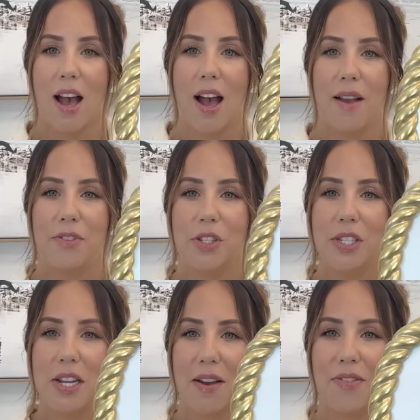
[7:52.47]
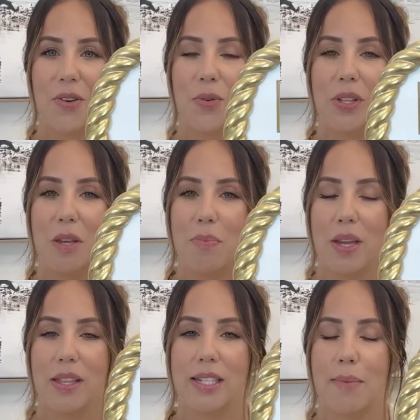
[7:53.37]
I've just never really
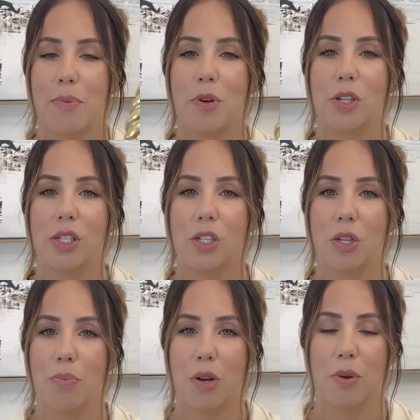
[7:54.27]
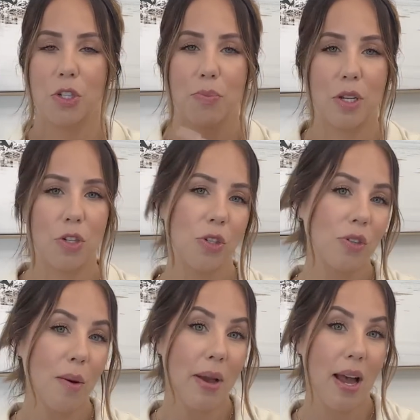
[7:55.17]
been the type of person to put a bunch of pictures
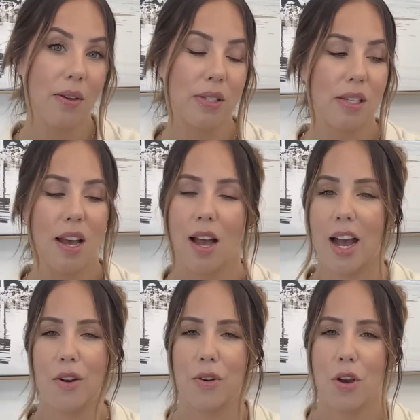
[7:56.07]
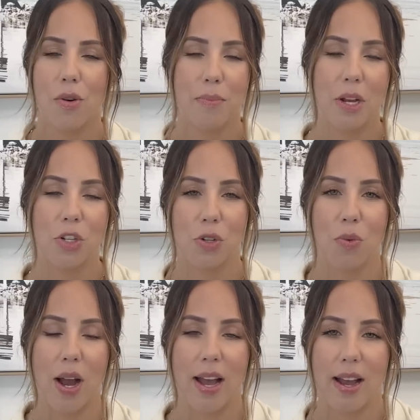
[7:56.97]
around my house. I don't know, I'm not sure
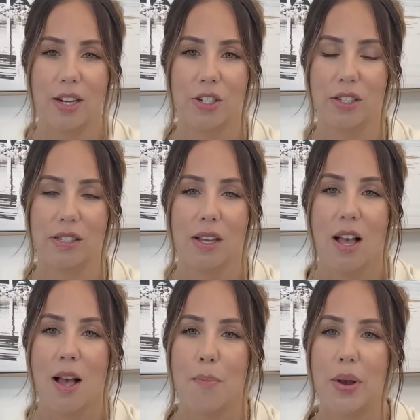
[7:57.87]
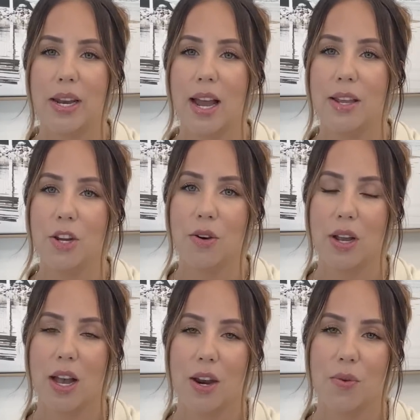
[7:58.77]
why. But you know, I
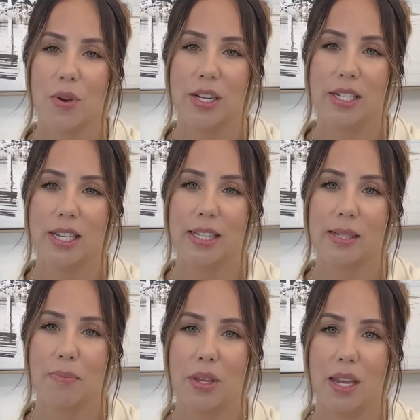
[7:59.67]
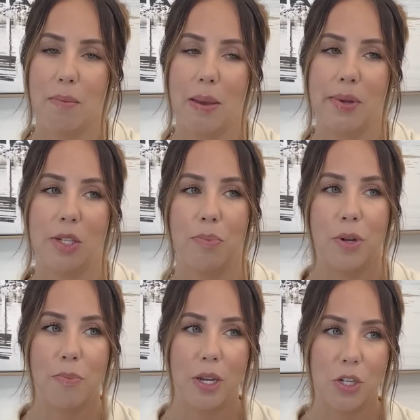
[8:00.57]
kind of wanted to get something maybe to put a
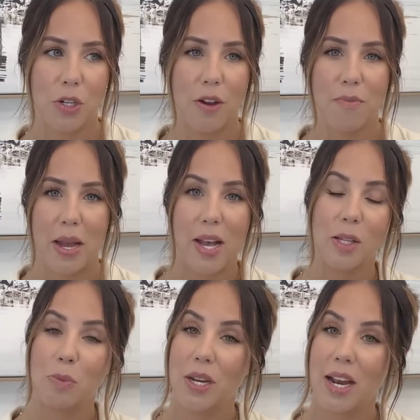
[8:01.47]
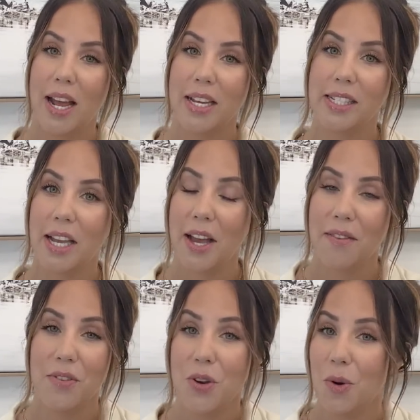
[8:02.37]
picture of my husband and I, because I have no